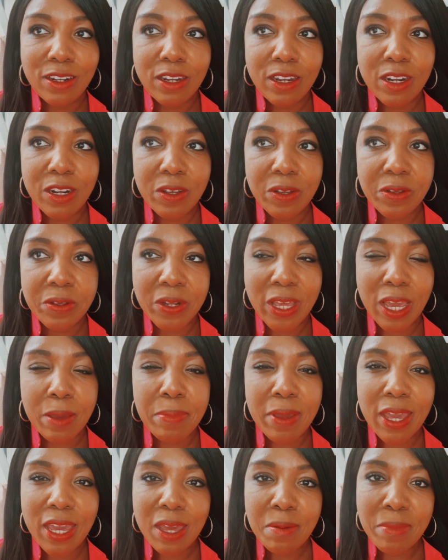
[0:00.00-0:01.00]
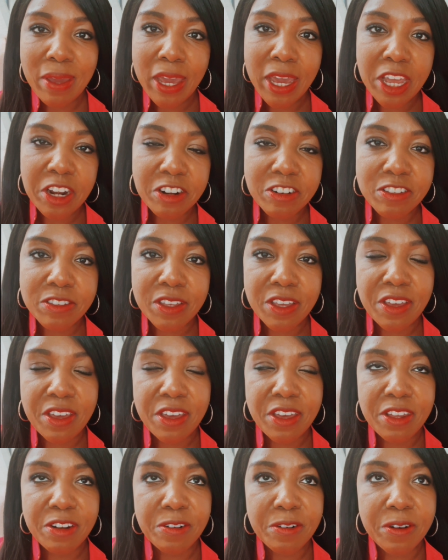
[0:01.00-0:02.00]
you know, like a Pam
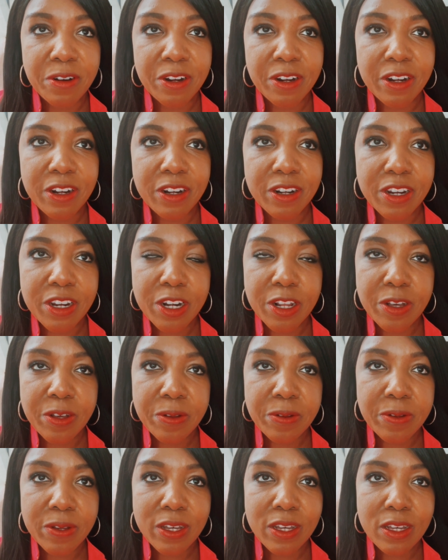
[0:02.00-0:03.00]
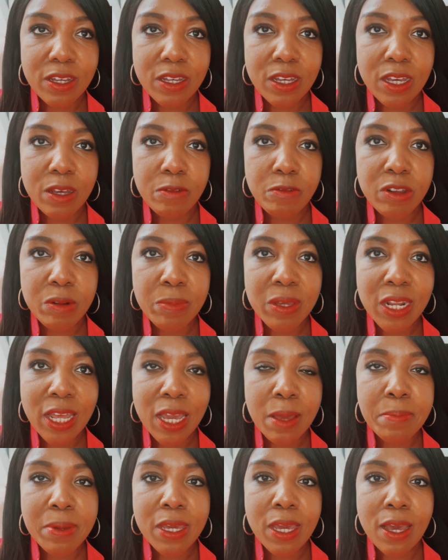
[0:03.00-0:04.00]
Anderson, or, you know, uh, I want to be like
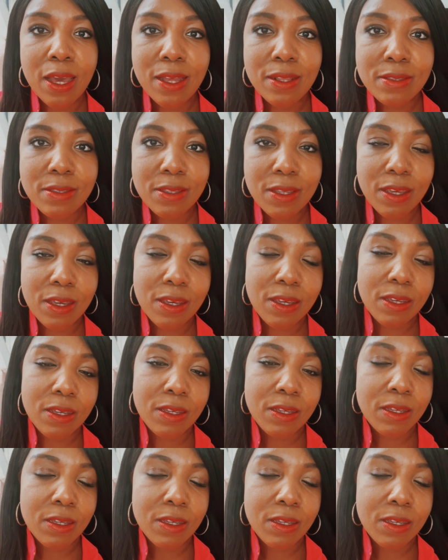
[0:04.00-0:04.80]
a Beyonce.